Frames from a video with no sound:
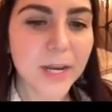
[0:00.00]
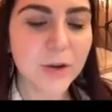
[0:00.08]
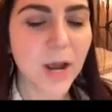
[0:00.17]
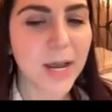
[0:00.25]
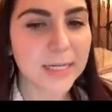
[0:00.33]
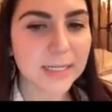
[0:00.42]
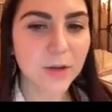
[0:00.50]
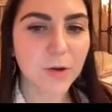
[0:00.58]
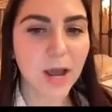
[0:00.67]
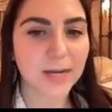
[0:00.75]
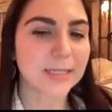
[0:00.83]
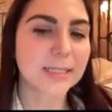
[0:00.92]
You kind
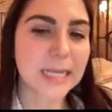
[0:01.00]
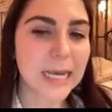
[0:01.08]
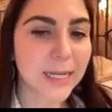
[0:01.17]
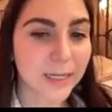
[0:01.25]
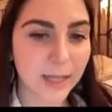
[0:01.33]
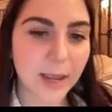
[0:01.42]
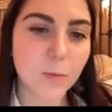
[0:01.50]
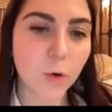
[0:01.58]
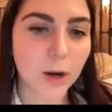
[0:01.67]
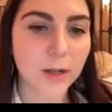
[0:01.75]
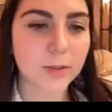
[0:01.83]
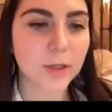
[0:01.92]
of see it in like
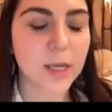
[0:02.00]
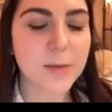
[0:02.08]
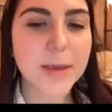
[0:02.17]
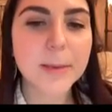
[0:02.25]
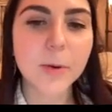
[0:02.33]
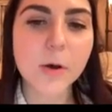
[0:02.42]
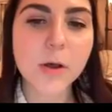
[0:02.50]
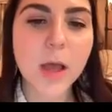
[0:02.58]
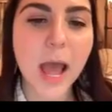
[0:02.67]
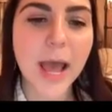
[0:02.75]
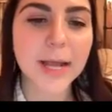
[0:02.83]
more elderly people,